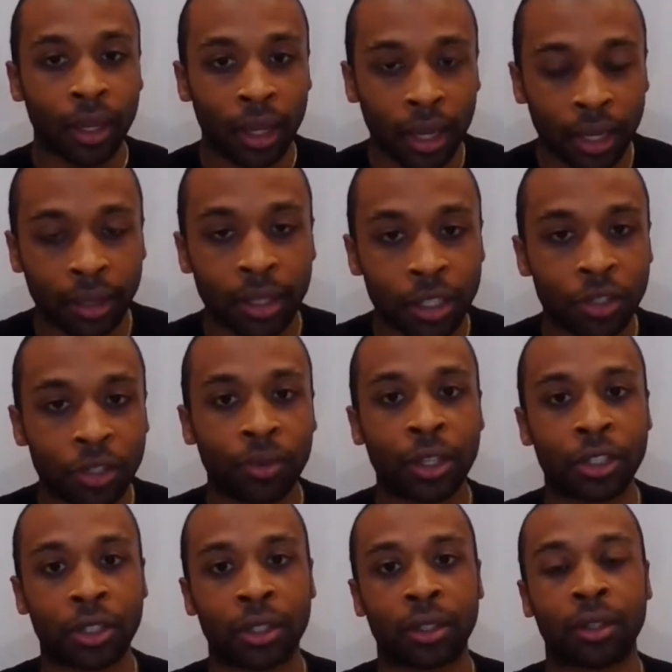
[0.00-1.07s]
in this
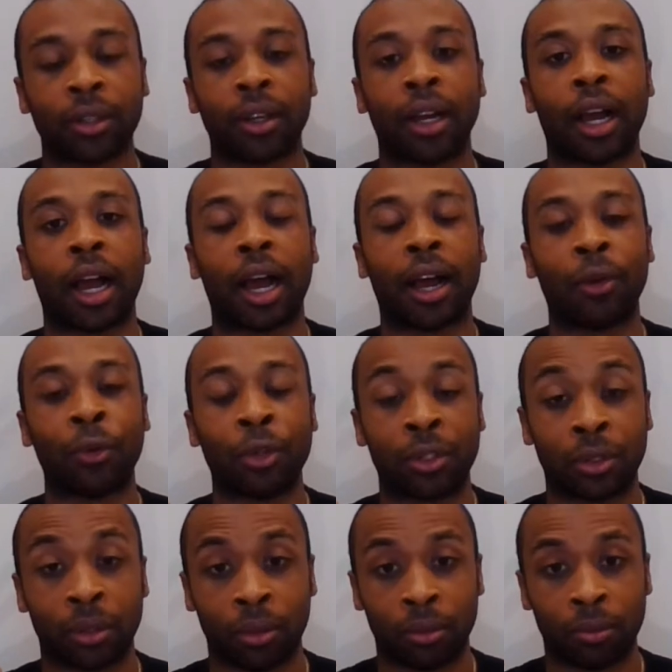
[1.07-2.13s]
vision, I
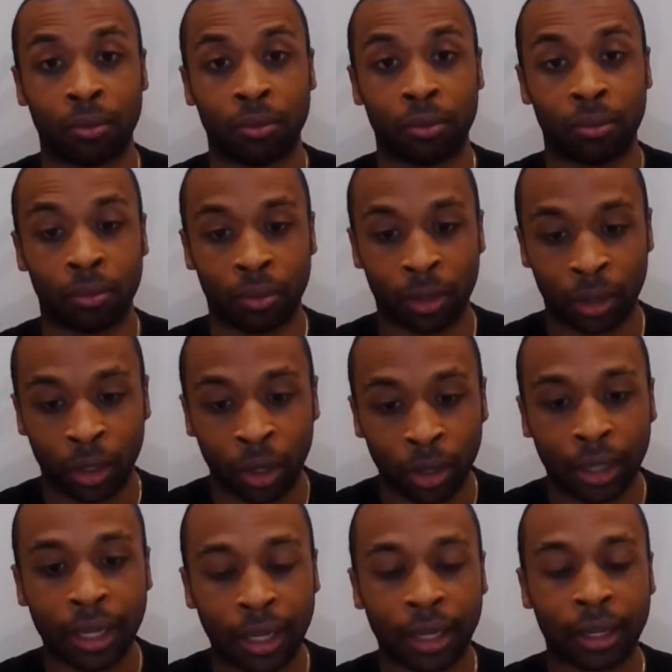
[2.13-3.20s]
was
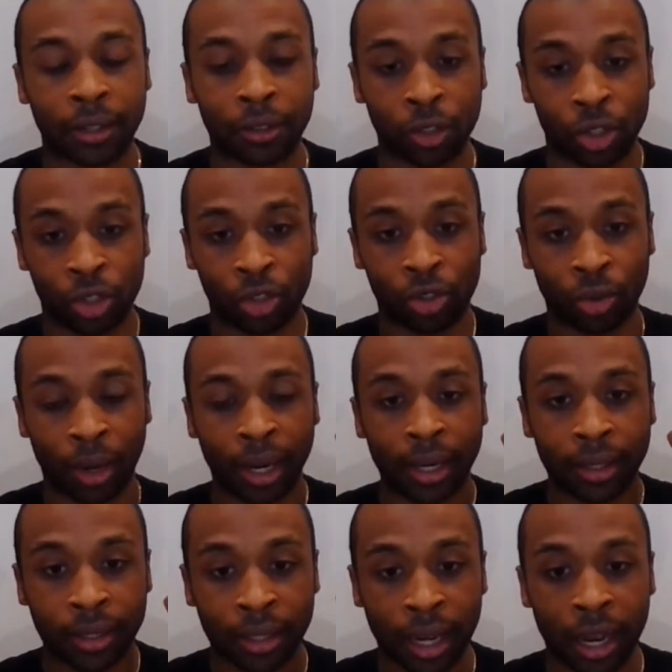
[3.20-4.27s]
looking
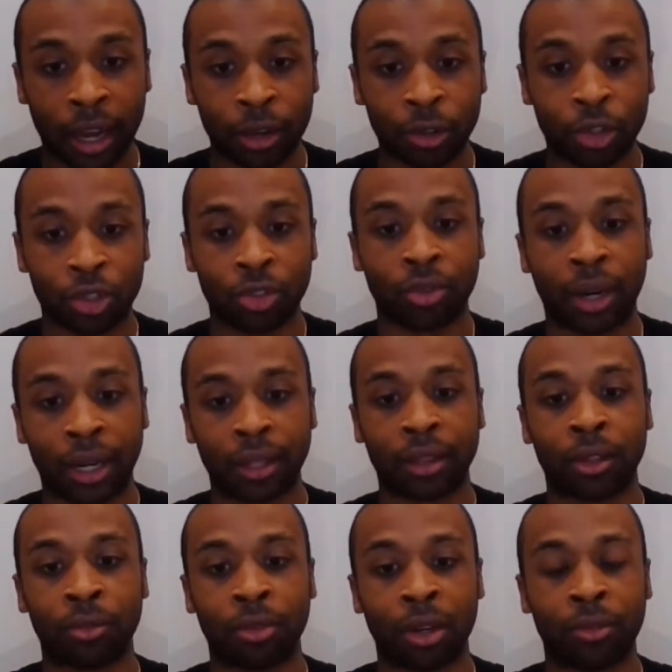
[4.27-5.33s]
straight down, straight
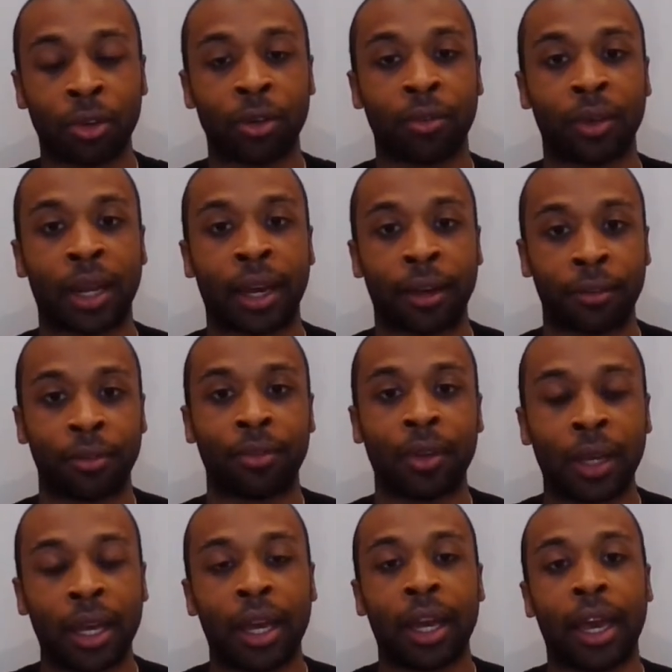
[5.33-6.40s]
the River of Life.
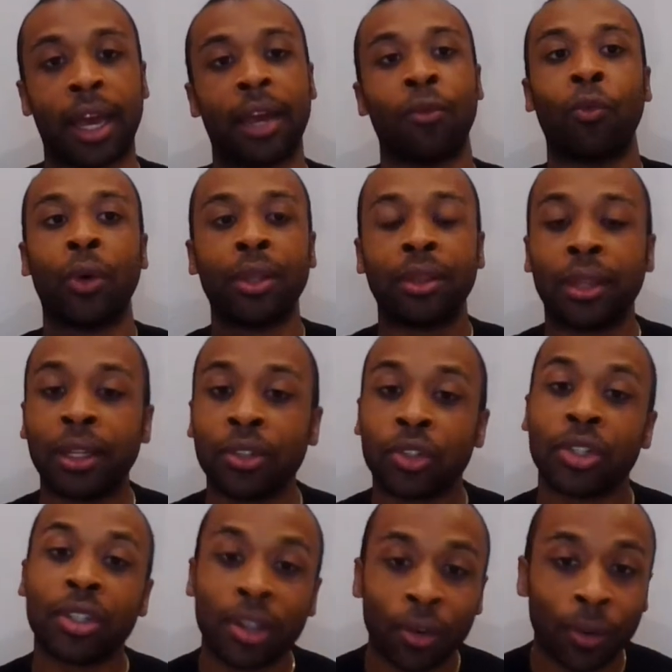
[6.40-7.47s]
And one thing
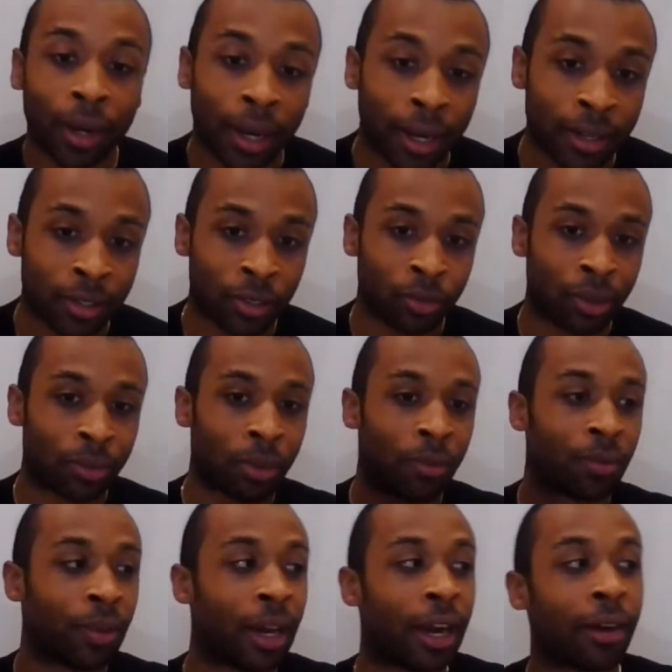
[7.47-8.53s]
to know, guys, the River
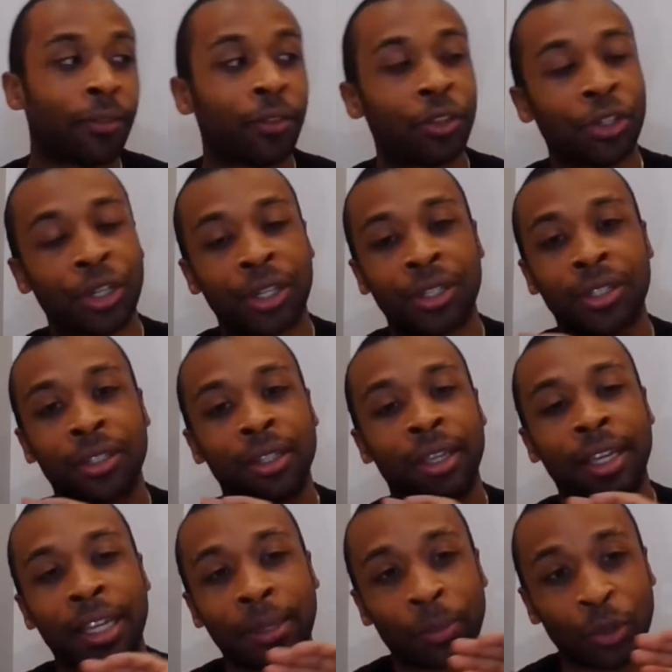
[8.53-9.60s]
of Life just
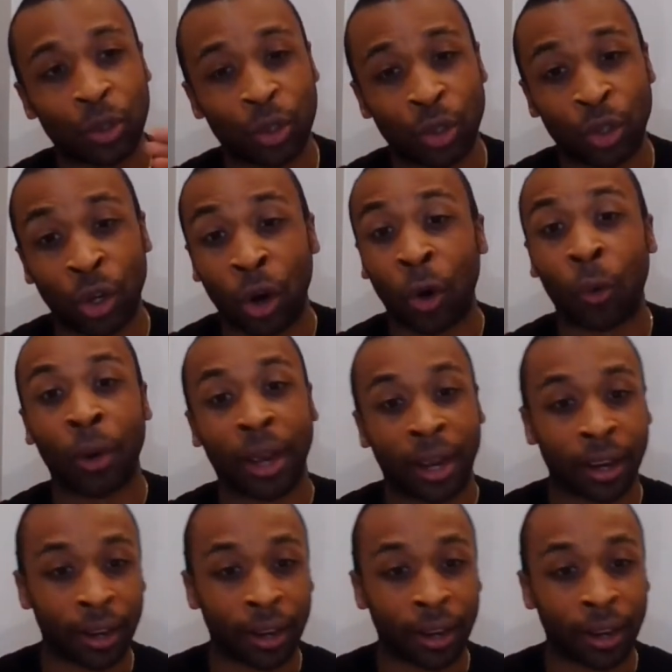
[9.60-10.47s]
keeps going.